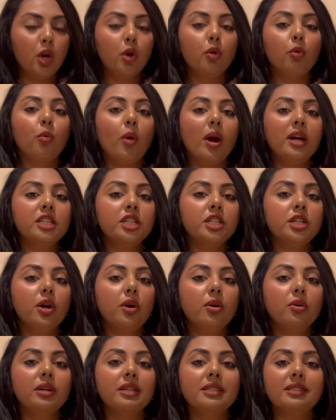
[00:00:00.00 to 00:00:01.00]
Right to
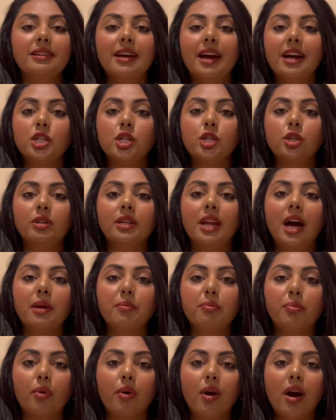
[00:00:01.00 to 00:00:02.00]
Know is a national
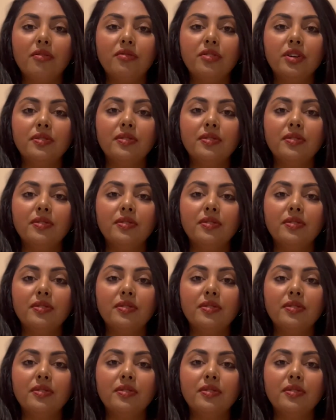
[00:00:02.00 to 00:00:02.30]
nonprofit